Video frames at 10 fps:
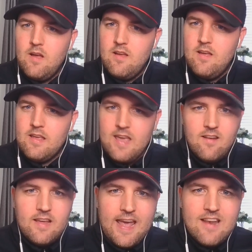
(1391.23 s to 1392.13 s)

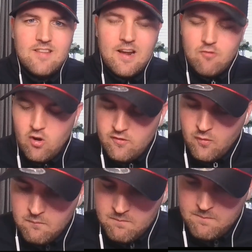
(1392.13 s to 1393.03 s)
Again, against that
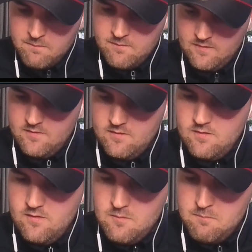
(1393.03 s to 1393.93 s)
rival.
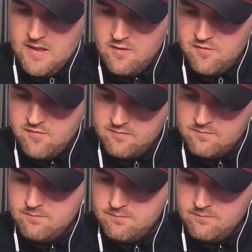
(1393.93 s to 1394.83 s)
Bit of
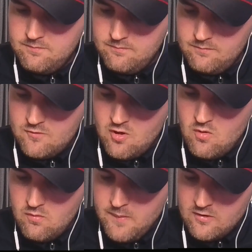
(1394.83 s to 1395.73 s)

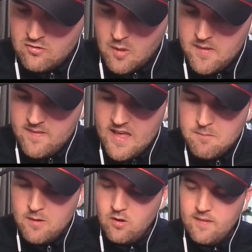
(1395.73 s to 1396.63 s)
stop in there,
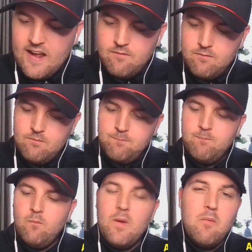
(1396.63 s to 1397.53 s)
but look at that.
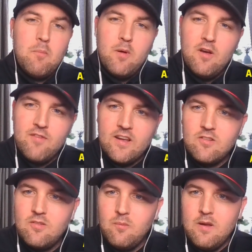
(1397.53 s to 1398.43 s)
We were
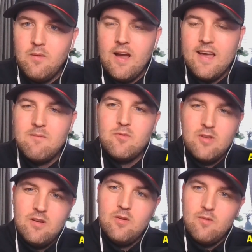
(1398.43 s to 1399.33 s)
perfect. We were
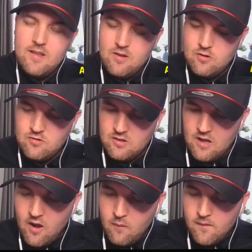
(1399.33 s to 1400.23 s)
absolutely good to
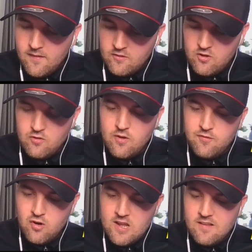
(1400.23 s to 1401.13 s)
go.
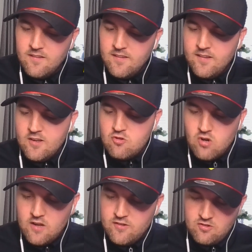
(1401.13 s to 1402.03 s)
2-2-3.
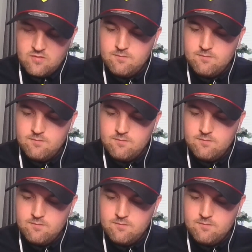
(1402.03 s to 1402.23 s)
Drivers,